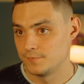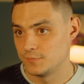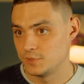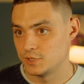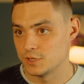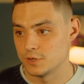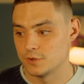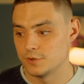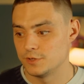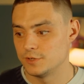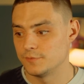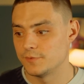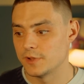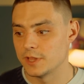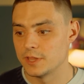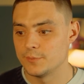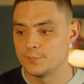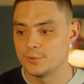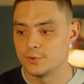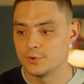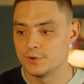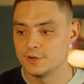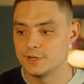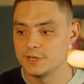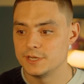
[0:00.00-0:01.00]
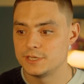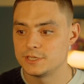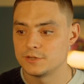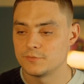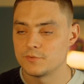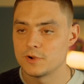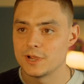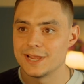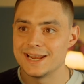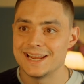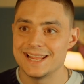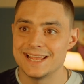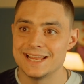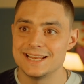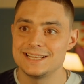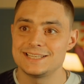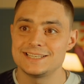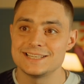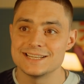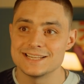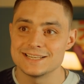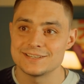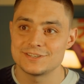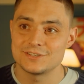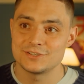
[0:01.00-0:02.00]
So a developer would need to write an
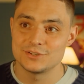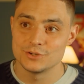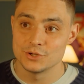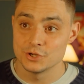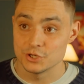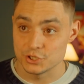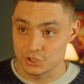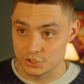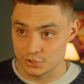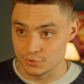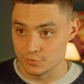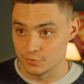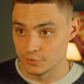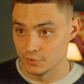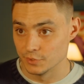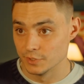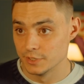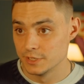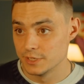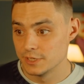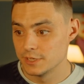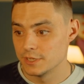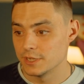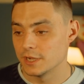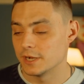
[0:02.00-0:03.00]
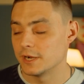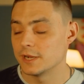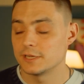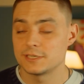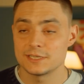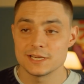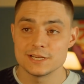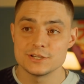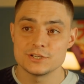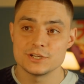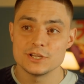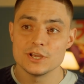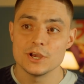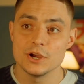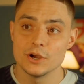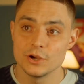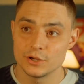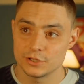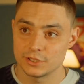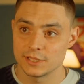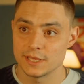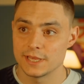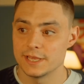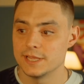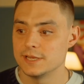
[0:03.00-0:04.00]
internet search tool and essentially
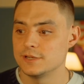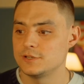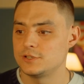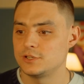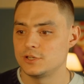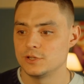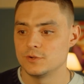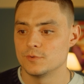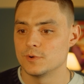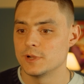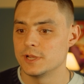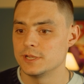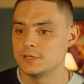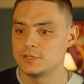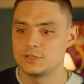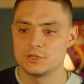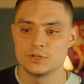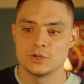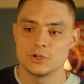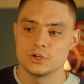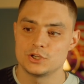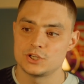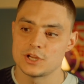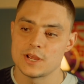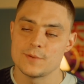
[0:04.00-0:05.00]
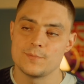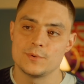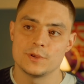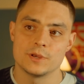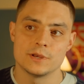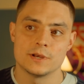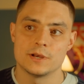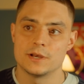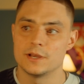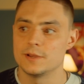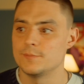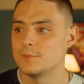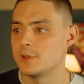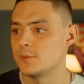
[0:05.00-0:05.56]
hook that into a search API,